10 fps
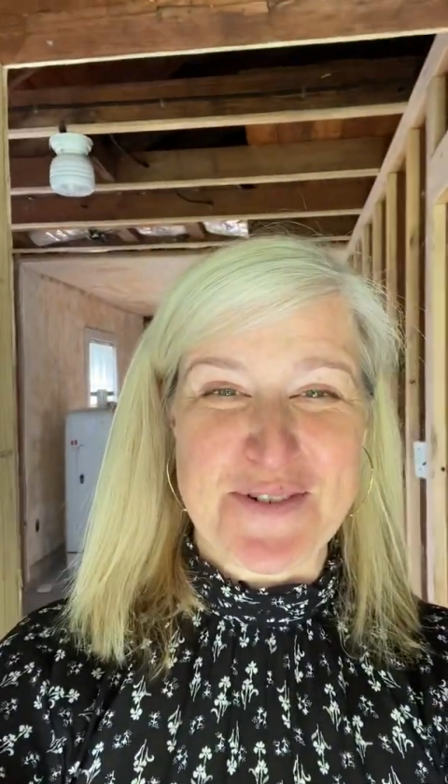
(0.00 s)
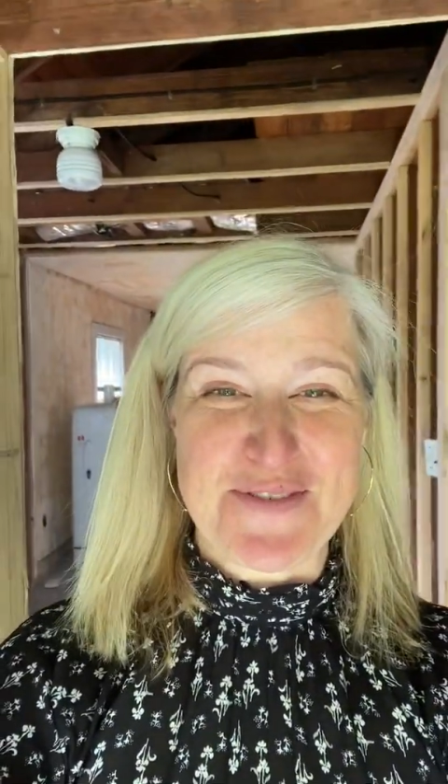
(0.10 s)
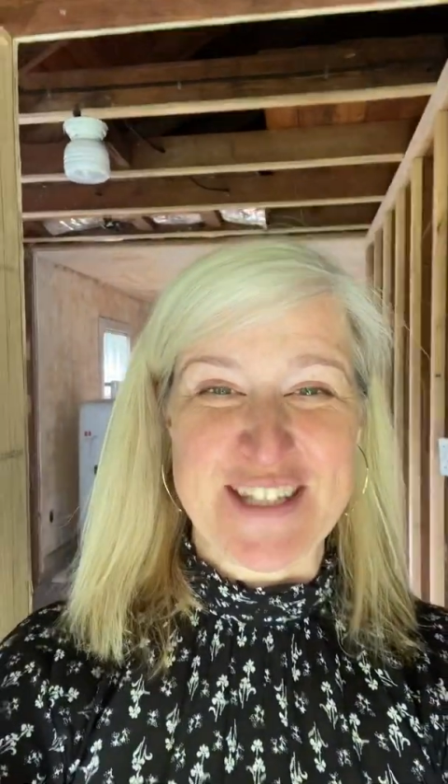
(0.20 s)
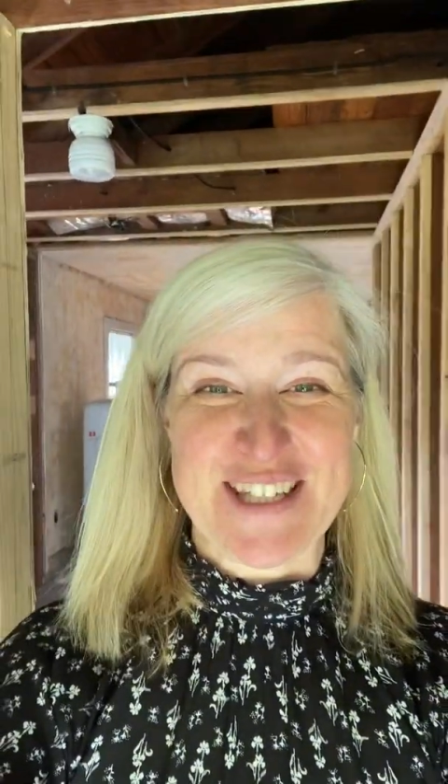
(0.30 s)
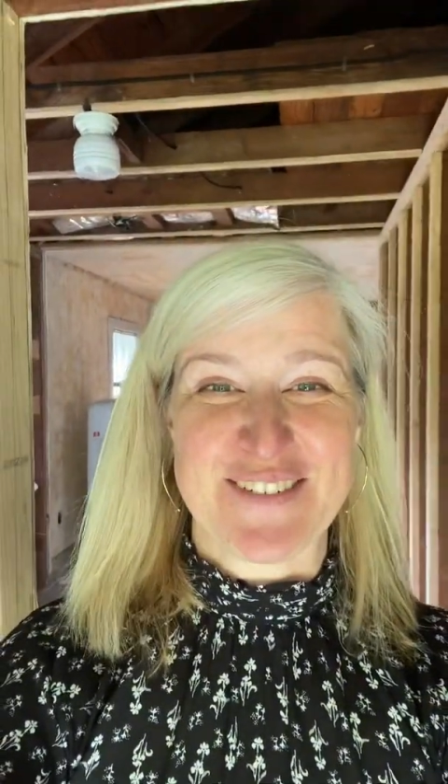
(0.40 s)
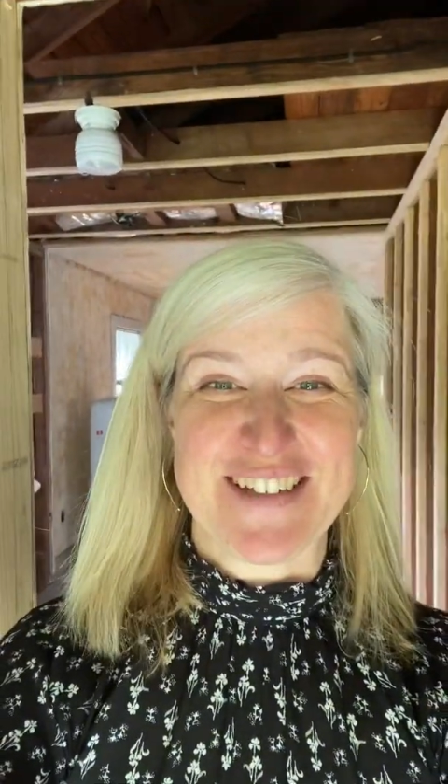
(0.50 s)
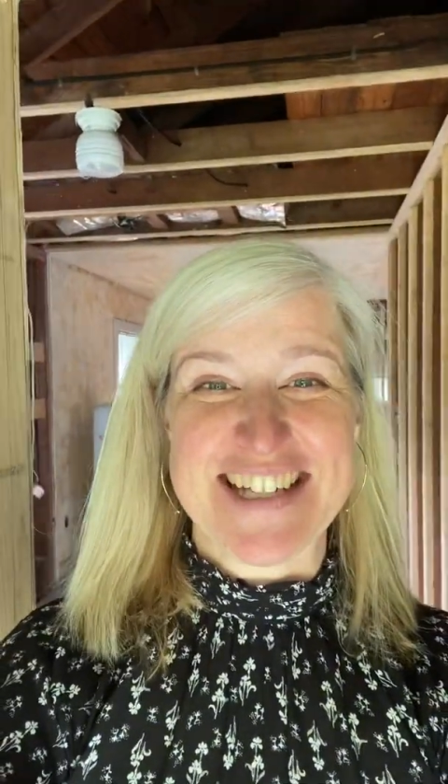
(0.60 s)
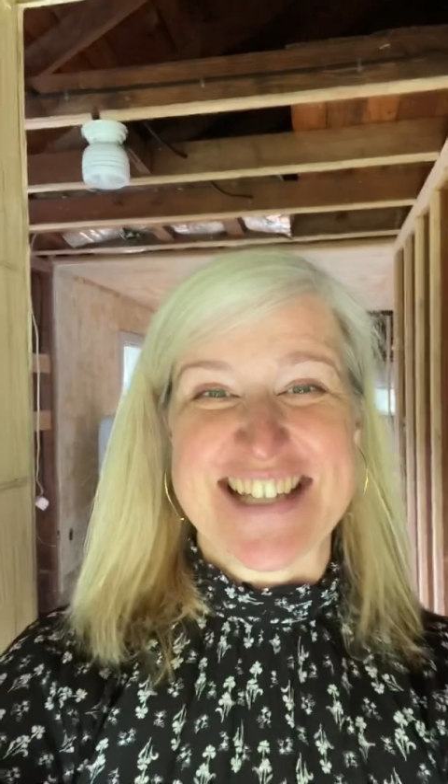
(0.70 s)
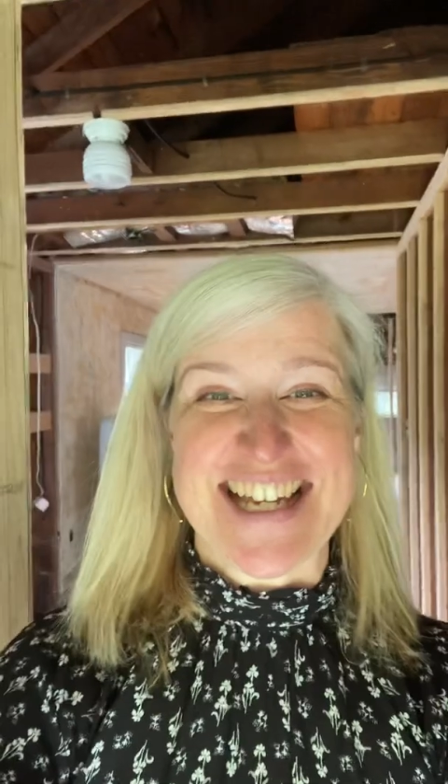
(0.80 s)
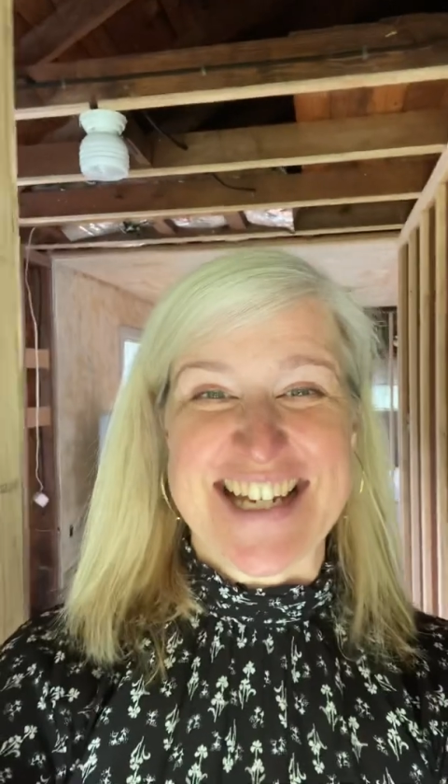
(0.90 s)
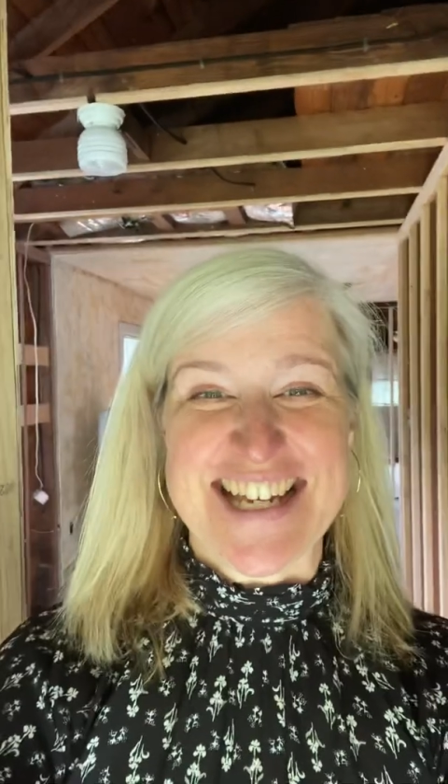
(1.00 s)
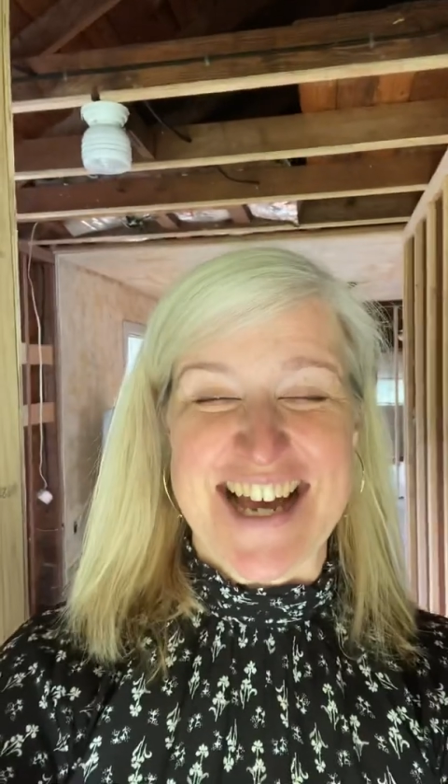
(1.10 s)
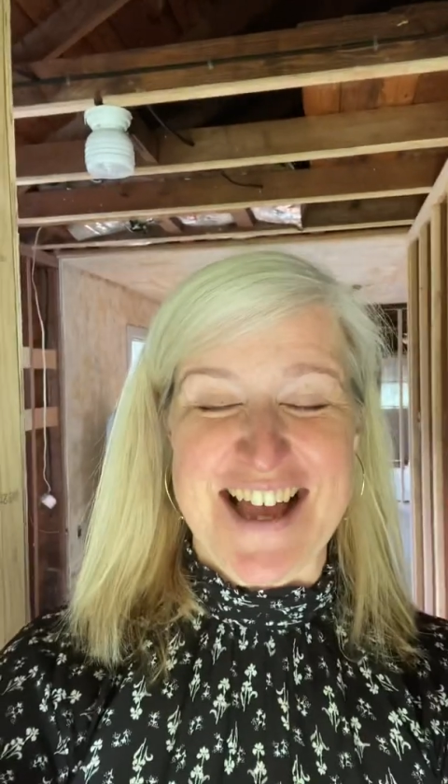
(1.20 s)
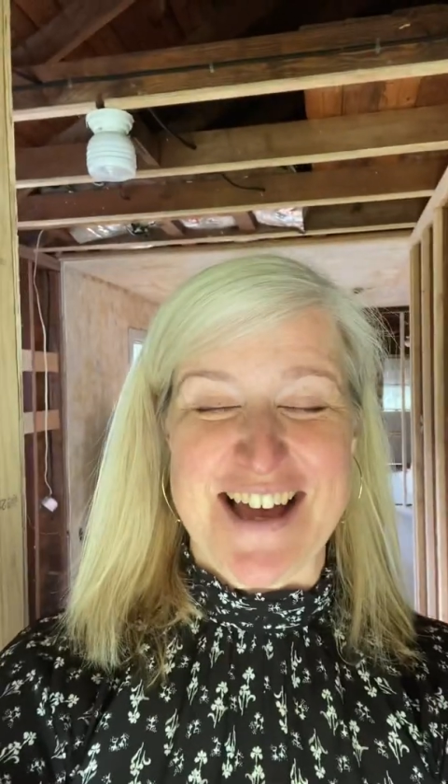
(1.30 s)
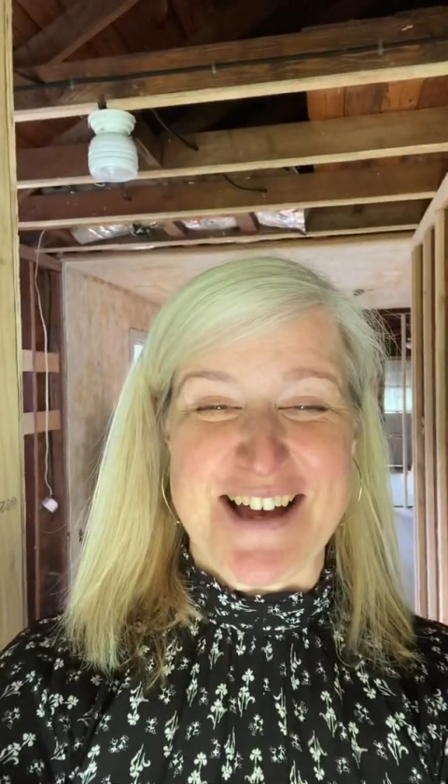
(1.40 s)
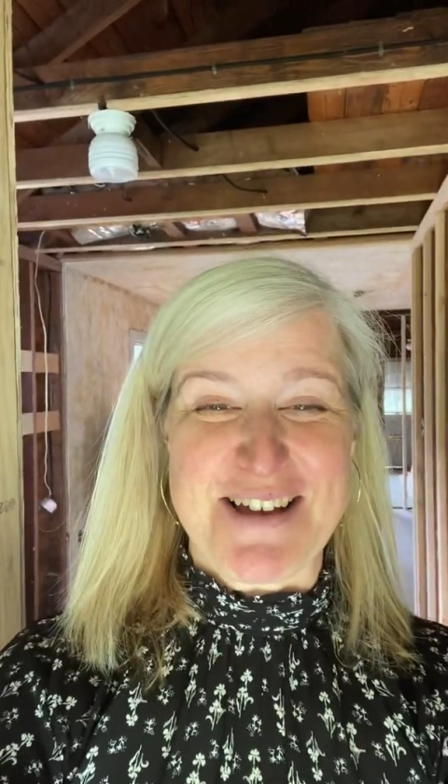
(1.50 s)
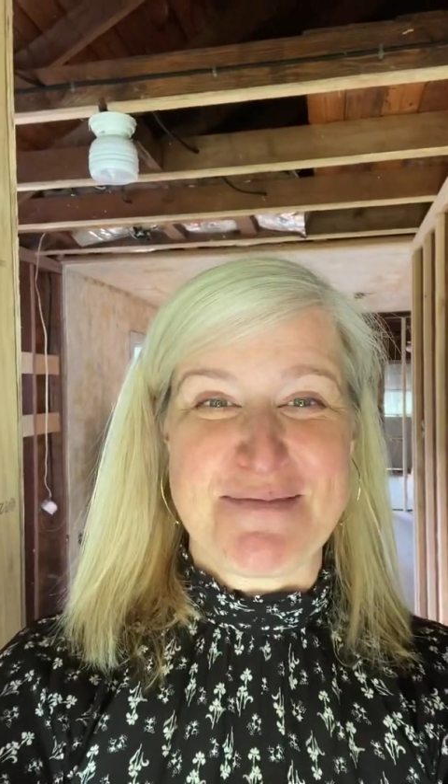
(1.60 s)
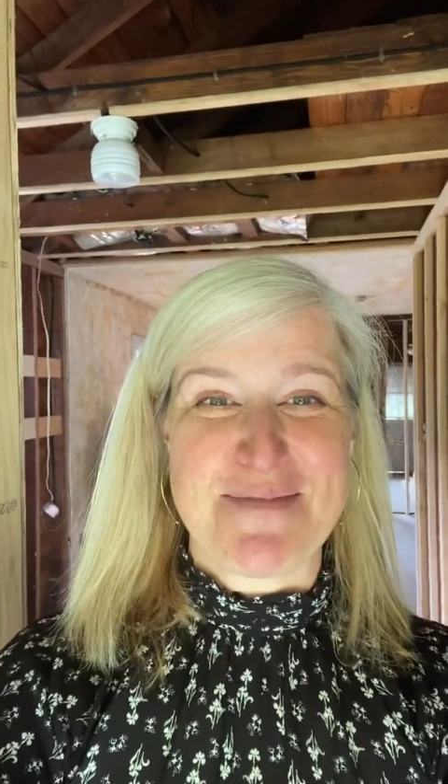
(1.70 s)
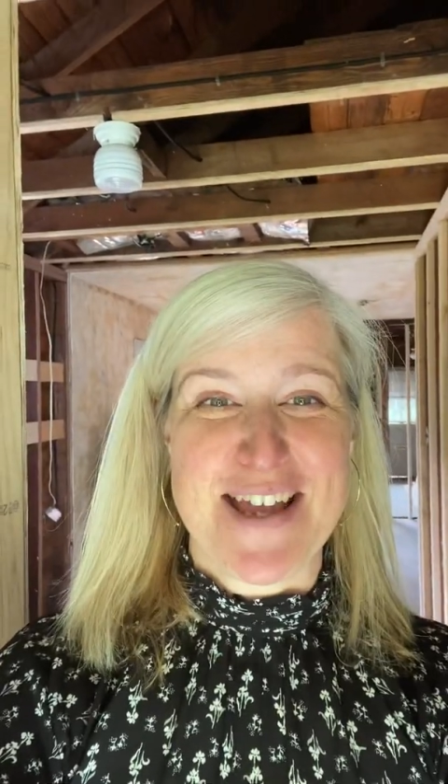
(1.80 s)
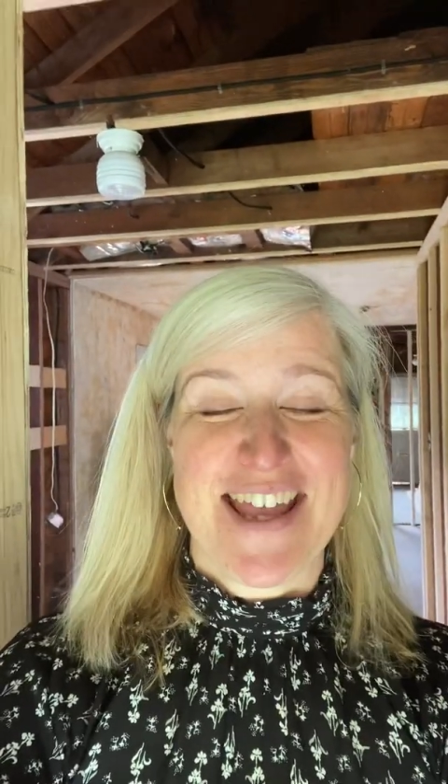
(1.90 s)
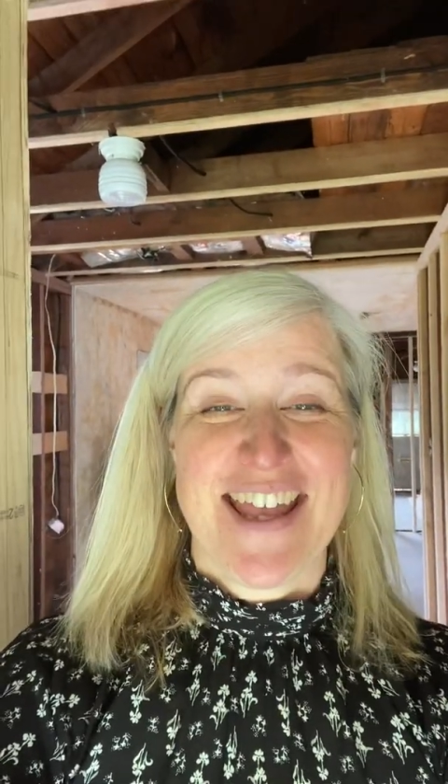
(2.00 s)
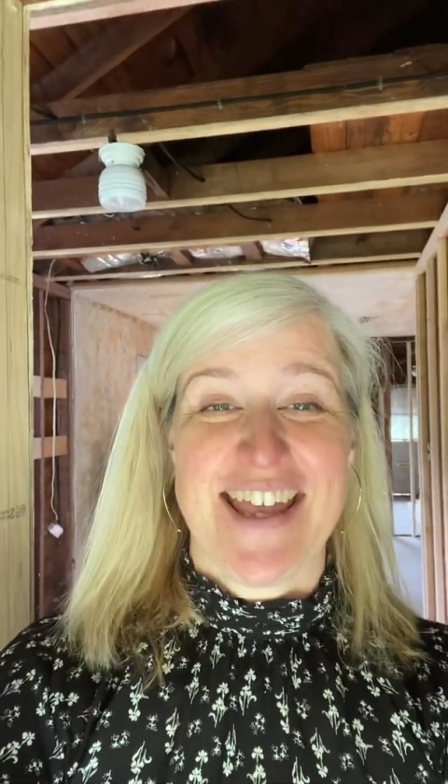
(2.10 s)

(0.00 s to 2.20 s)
revealingredesign.com,